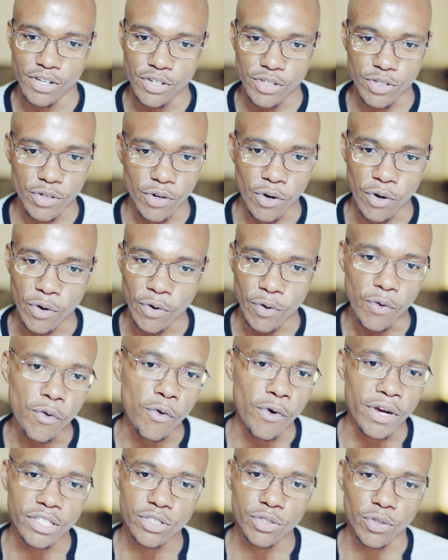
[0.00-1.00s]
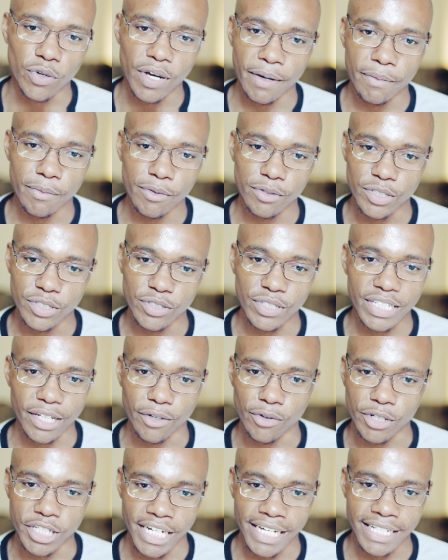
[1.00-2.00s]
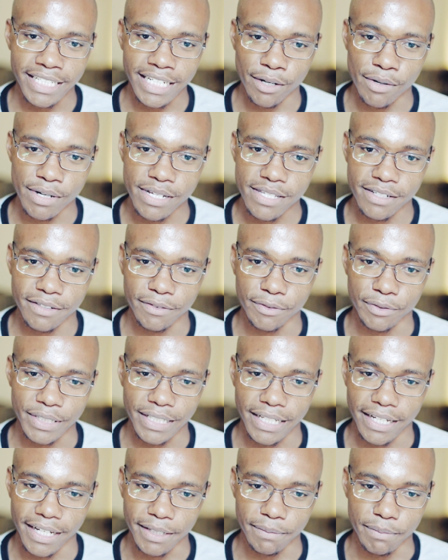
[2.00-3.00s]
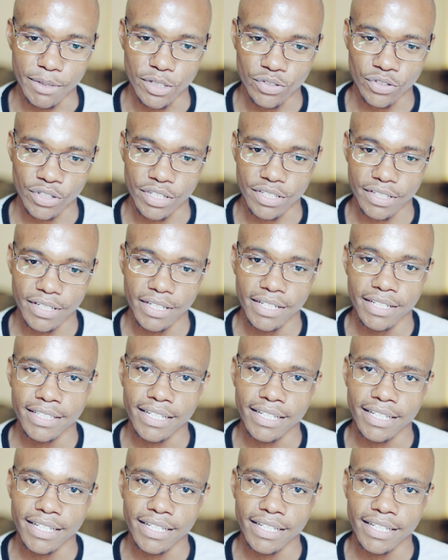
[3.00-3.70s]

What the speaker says: So we were able to negotiate ourselves with the headmistress